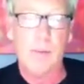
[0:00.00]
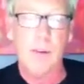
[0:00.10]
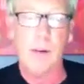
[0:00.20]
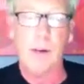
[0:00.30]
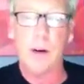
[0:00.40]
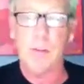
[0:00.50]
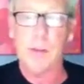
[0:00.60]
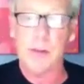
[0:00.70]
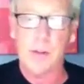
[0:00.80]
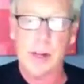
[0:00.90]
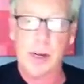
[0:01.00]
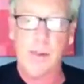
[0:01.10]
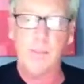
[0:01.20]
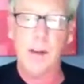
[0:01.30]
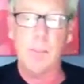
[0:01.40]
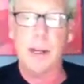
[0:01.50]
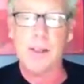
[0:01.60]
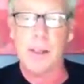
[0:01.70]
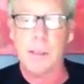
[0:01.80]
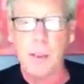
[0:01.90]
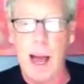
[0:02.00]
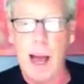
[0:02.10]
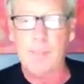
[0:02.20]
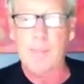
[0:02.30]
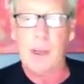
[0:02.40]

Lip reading: for the current administration, I feel President Park